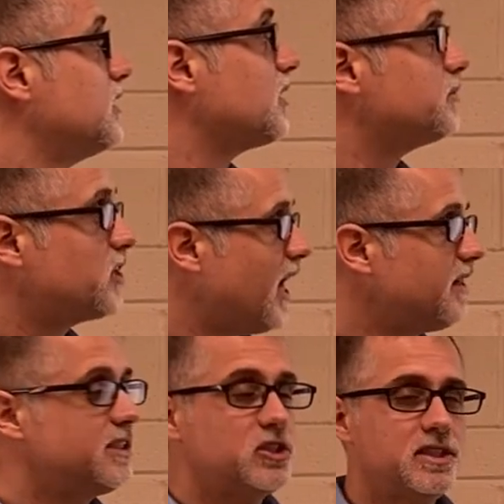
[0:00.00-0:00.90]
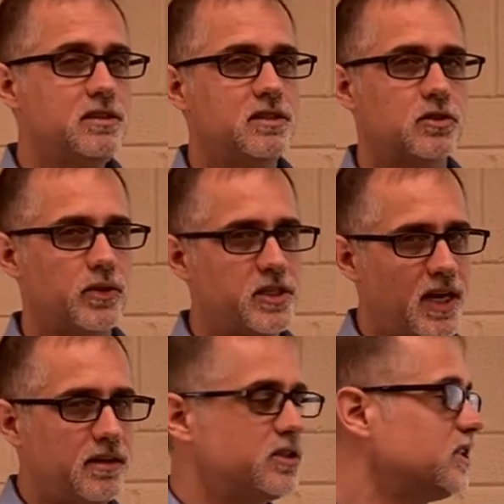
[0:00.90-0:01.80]
Some challenges, three
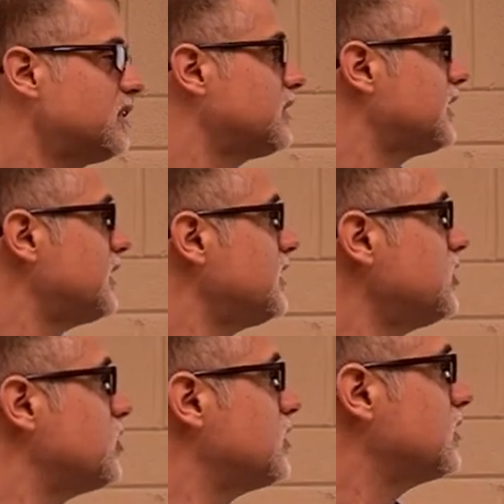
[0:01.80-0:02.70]
challenges that this